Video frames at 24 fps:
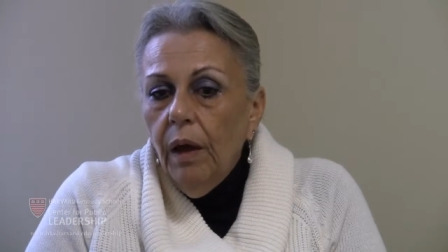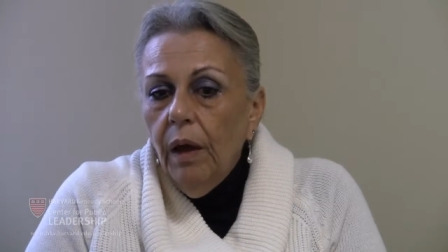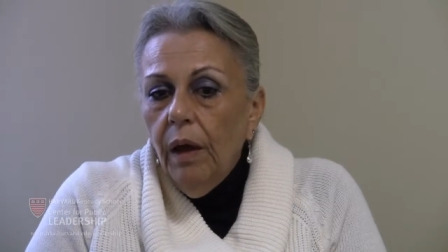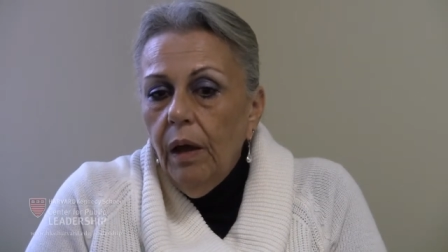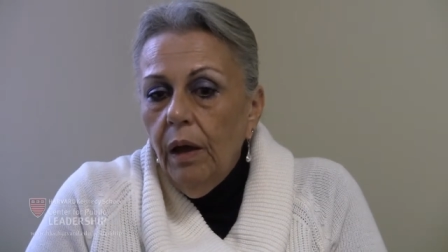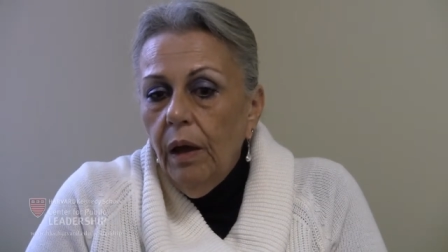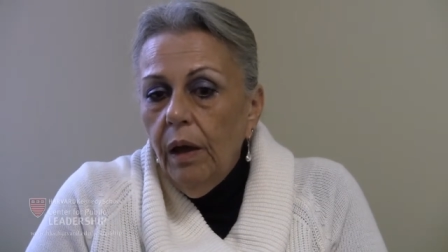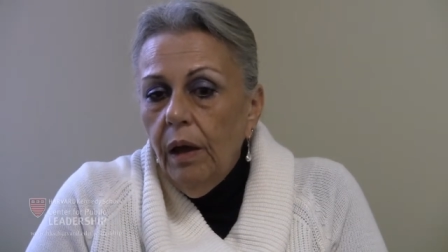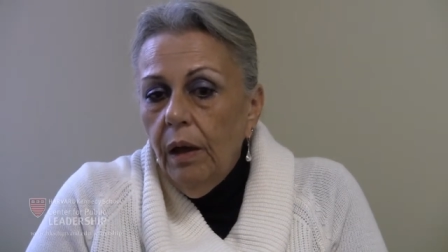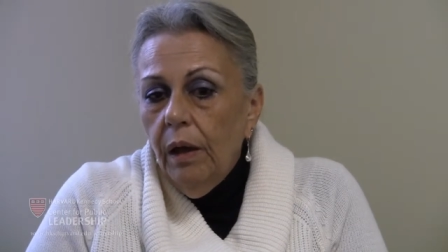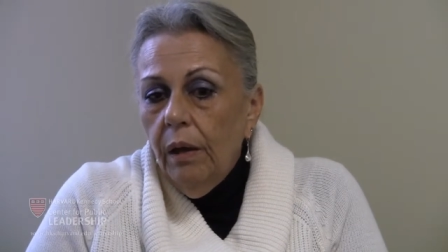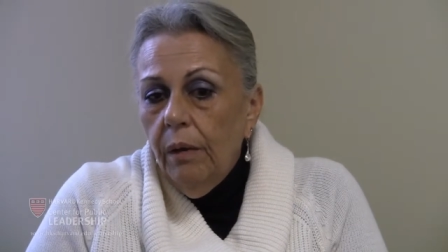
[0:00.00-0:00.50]

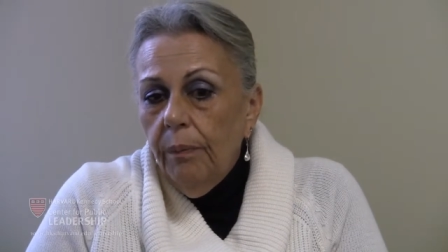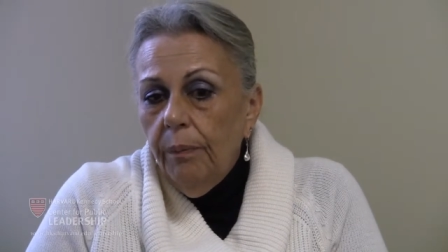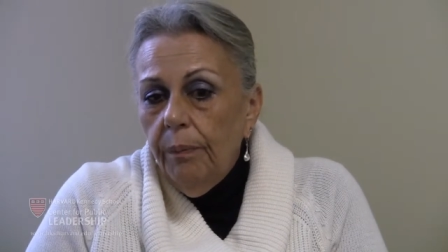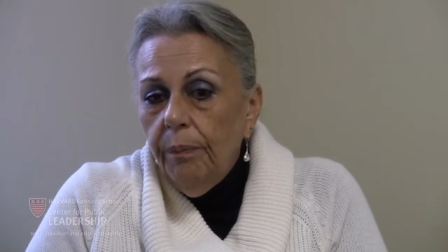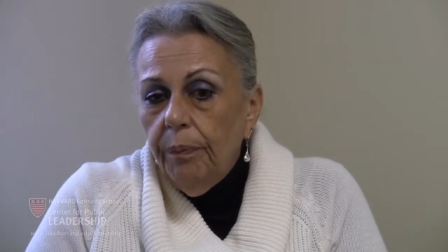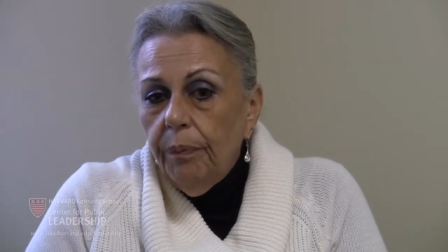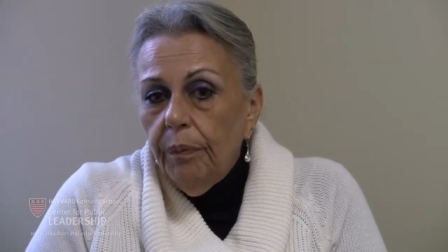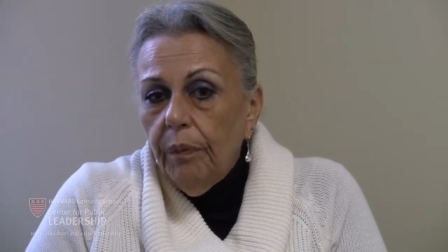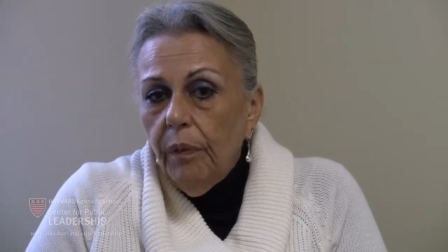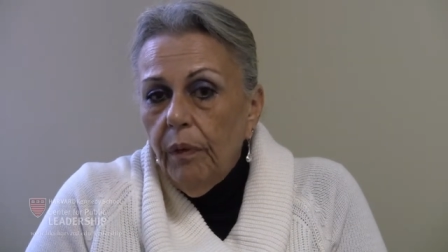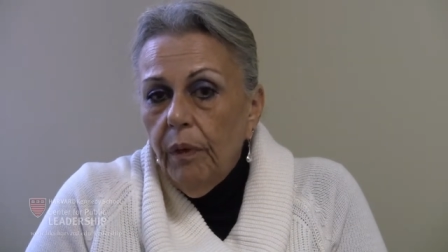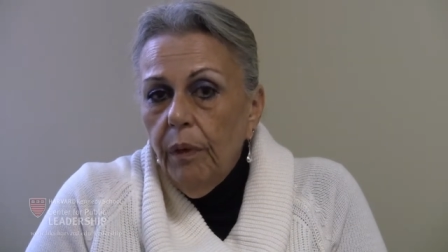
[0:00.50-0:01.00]

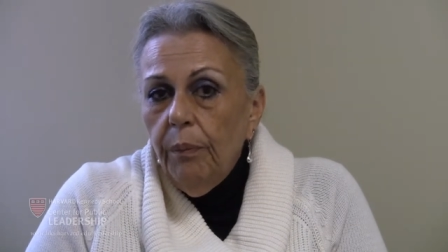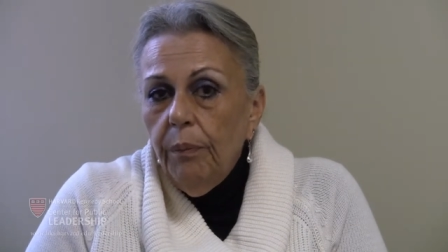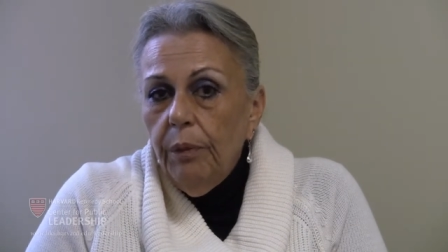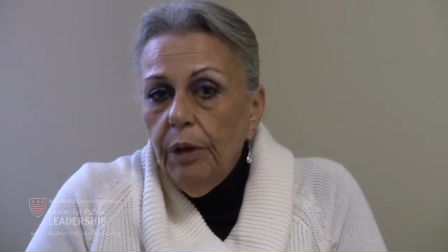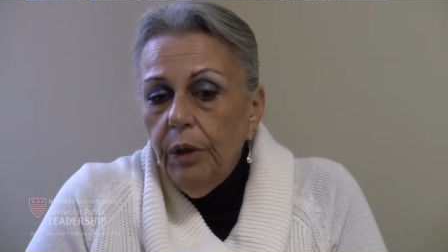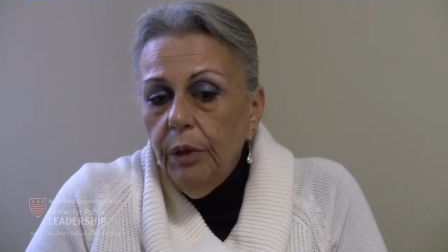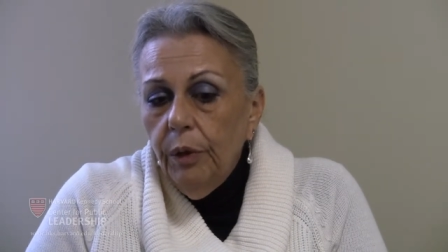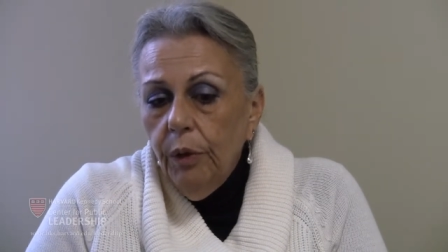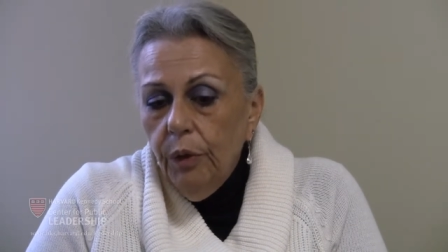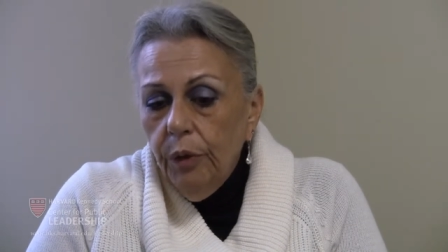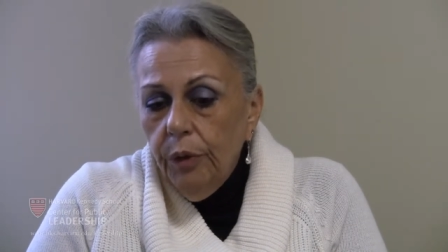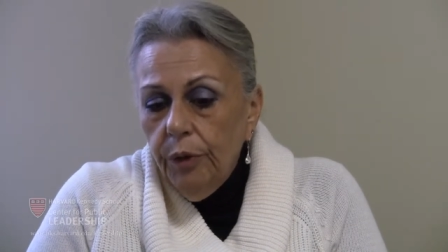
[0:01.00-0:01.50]
Um,
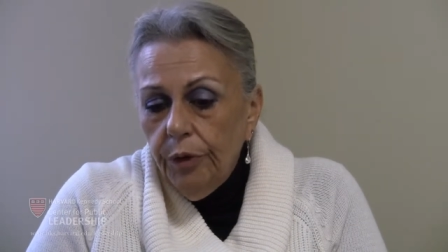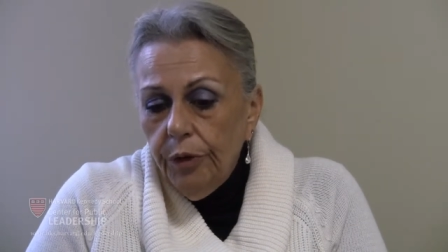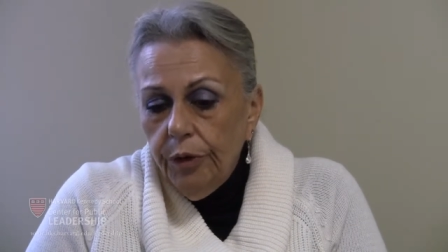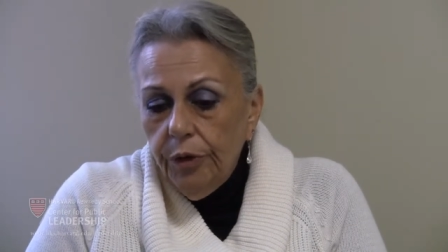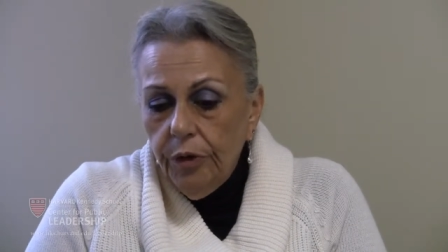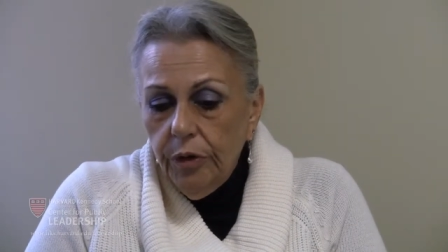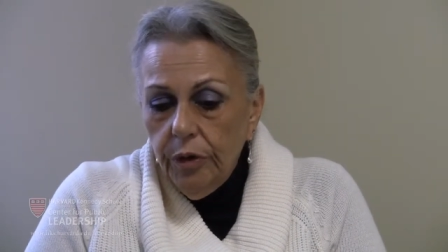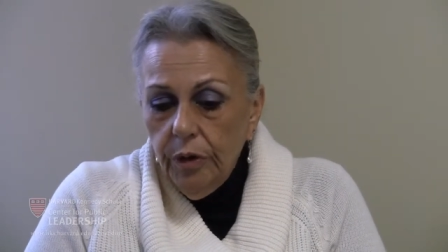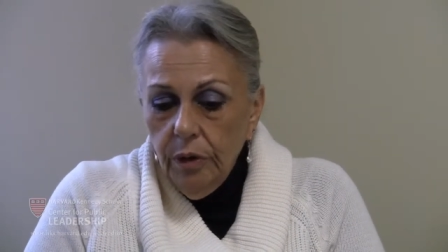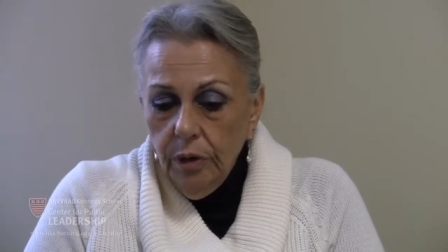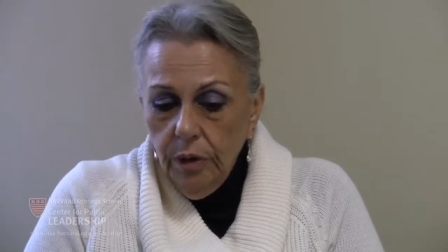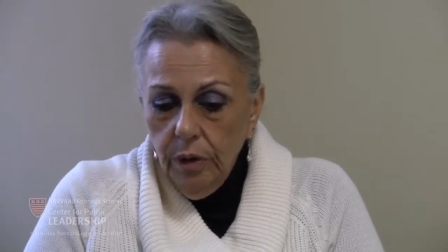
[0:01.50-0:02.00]

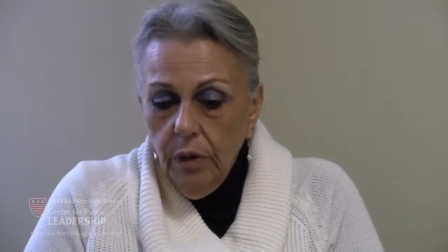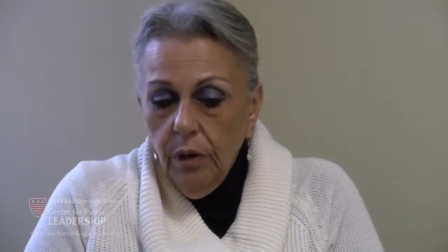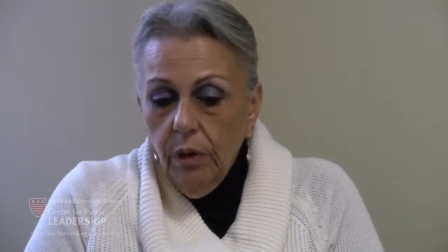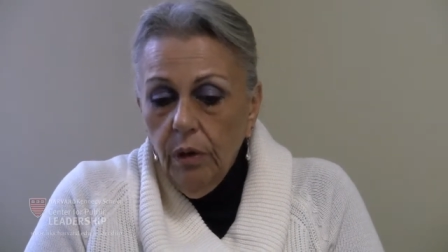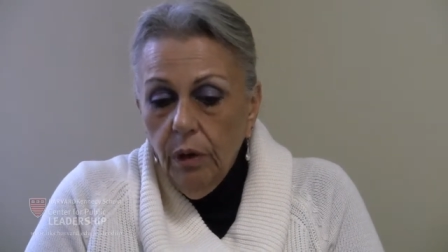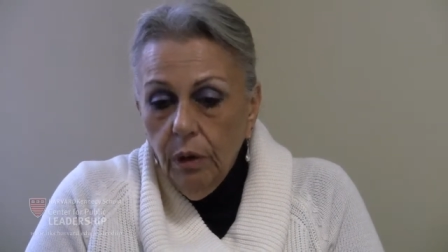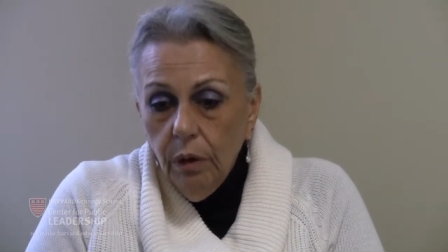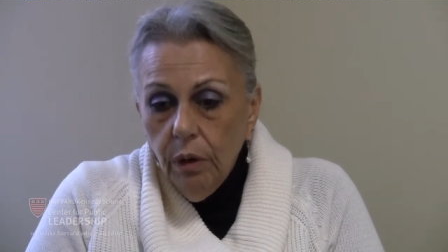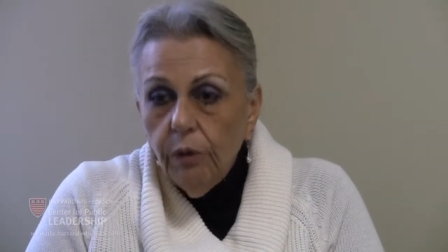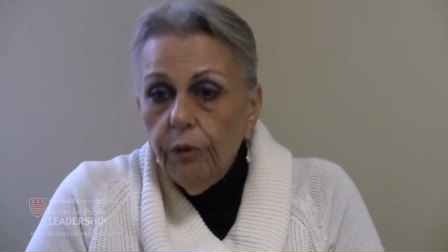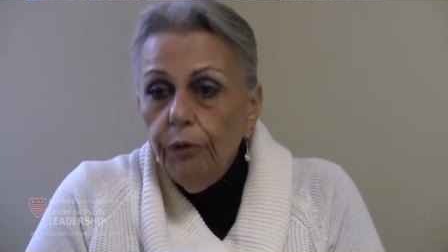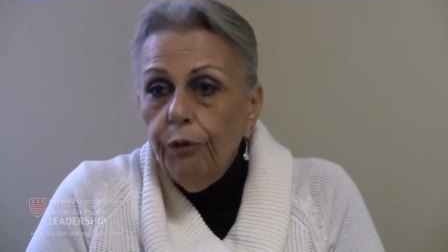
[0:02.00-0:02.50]
because
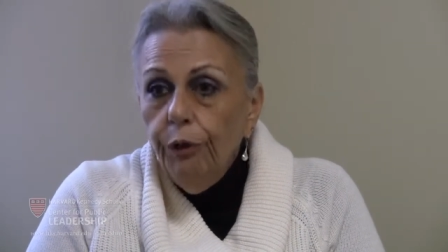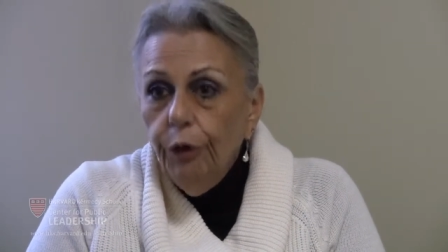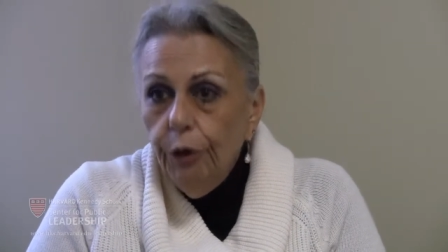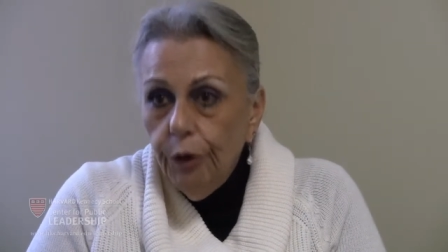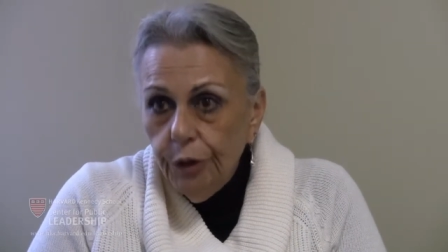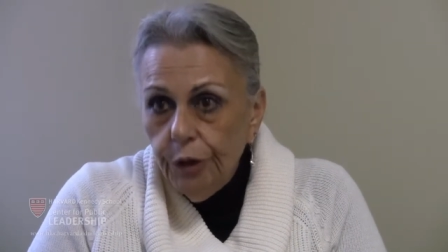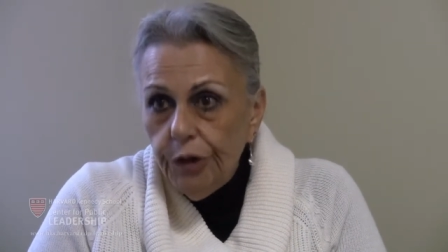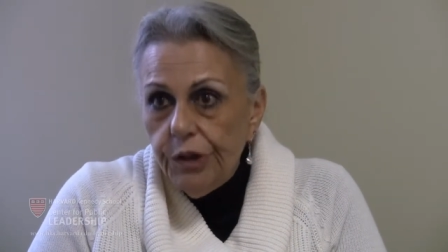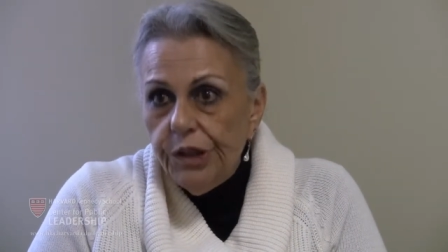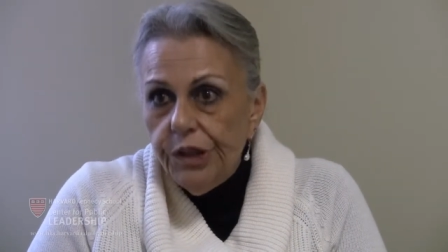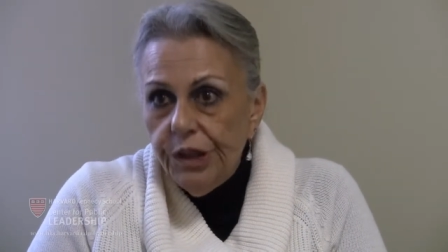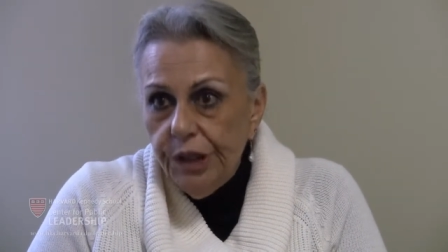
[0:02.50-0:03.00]
all of
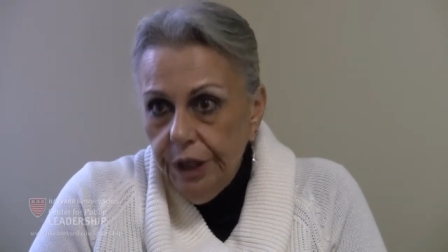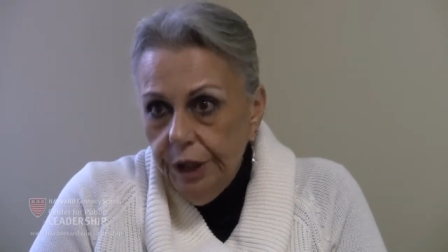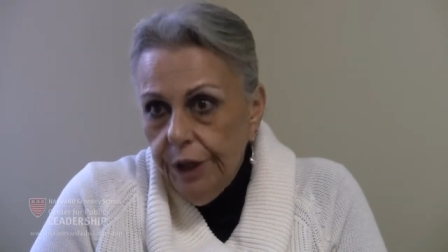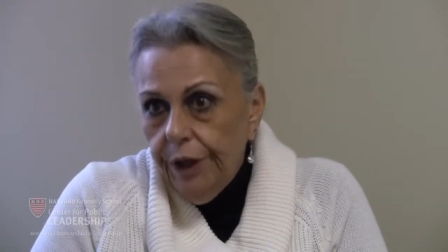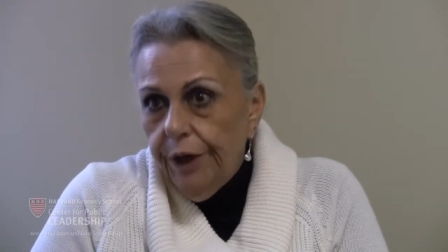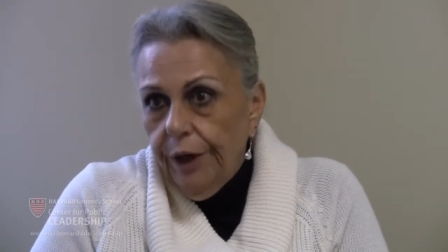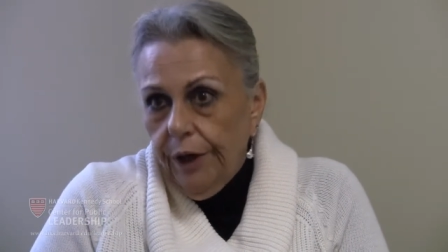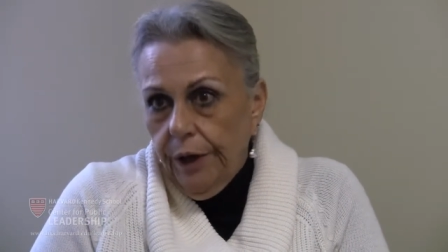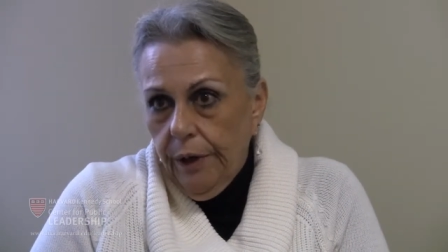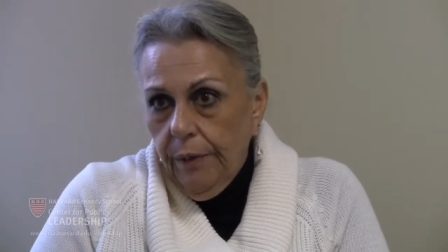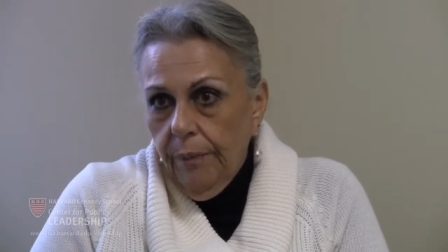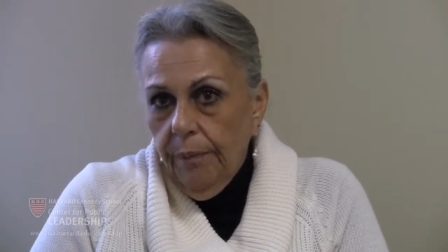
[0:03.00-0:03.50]
us
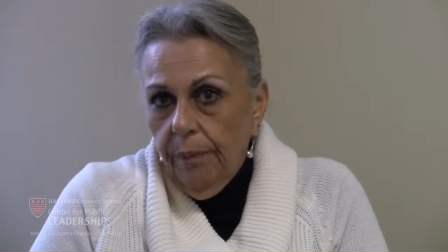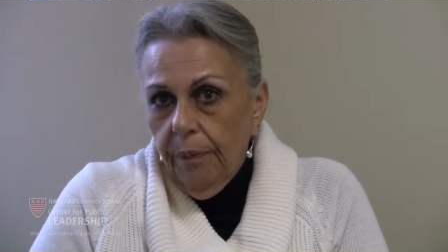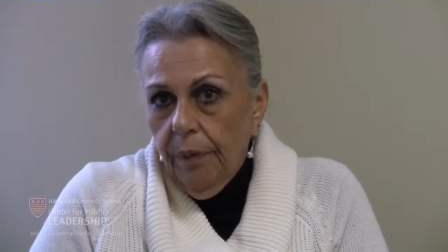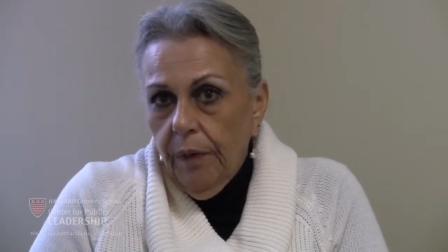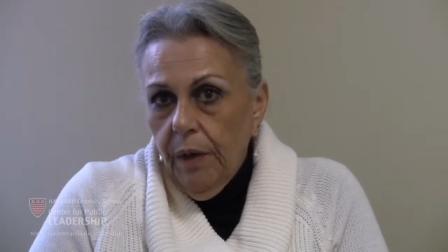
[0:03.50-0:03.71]
share